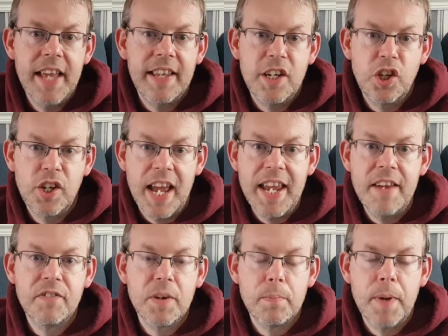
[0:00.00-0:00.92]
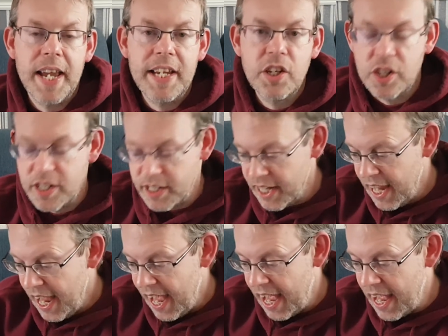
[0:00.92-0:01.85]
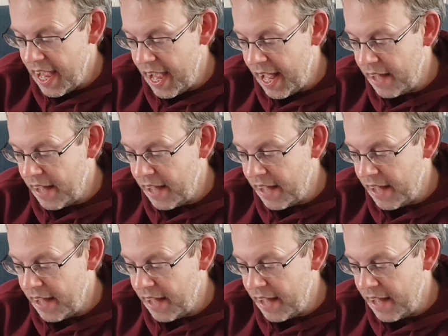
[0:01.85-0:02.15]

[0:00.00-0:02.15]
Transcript: they shaved a patient, uh,